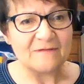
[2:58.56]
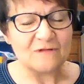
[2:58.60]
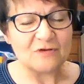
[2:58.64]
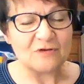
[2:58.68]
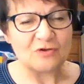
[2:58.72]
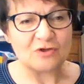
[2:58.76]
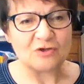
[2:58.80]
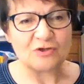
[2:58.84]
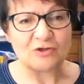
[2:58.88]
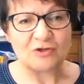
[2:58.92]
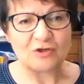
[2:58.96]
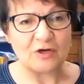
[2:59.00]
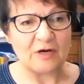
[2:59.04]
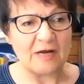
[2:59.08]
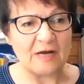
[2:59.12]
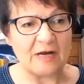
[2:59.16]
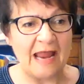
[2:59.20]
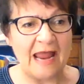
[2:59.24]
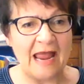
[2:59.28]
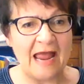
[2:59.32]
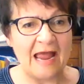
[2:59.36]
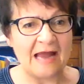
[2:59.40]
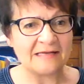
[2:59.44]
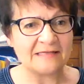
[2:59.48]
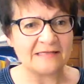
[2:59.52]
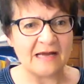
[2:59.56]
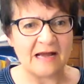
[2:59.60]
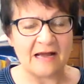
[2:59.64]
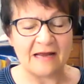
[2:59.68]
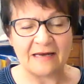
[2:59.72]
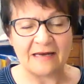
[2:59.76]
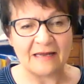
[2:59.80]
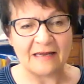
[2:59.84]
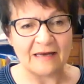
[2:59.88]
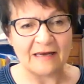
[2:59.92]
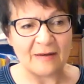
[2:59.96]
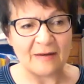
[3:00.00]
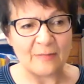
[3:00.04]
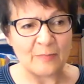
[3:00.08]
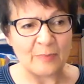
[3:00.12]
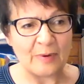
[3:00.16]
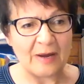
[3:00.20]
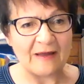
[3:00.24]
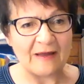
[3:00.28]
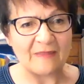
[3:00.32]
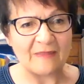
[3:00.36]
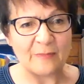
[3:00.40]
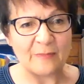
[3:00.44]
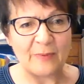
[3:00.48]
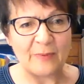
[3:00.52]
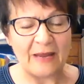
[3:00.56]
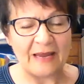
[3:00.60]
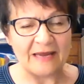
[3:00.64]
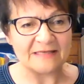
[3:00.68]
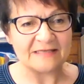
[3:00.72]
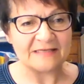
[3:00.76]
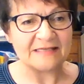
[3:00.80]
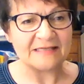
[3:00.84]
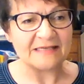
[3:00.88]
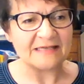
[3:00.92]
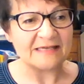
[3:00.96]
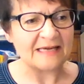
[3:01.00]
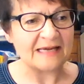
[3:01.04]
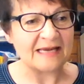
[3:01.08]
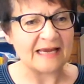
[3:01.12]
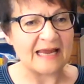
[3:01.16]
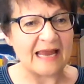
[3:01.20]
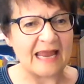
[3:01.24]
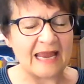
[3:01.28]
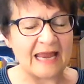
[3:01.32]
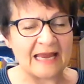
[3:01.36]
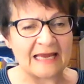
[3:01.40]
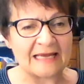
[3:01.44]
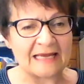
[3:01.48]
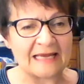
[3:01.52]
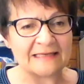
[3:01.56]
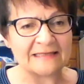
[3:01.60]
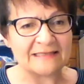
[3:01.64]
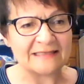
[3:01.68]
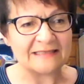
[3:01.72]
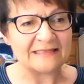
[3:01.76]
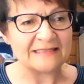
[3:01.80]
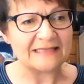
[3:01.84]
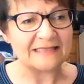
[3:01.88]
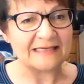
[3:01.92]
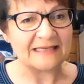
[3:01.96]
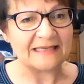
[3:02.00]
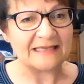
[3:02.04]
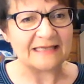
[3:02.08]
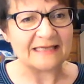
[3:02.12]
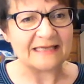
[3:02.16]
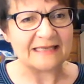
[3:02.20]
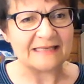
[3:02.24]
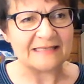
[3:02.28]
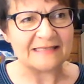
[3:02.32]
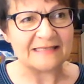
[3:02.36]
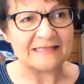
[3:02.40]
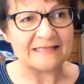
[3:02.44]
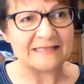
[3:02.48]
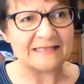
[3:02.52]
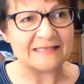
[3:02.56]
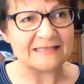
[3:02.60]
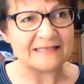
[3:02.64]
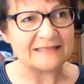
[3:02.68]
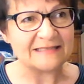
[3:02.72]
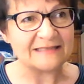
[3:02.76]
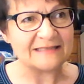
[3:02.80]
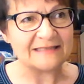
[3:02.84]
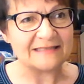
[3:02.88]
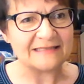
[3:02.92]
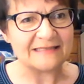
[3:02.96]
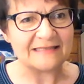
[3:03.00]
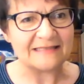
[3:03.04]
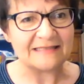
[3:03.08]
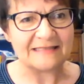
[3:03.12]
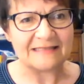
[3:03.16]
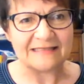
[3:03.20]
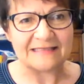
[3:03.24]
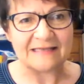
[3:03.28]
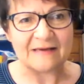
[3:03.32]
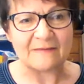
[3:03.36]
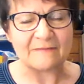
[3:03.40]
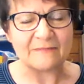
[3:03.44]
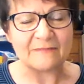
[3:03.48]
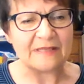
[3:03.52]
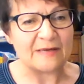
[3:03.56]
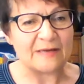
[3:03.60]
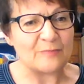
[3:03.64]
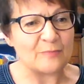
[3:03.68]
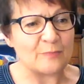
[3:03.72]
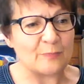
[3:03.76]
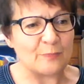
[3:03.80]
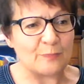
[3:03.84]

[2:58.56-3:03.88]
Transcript: just could act on it and buy the painting. And it's something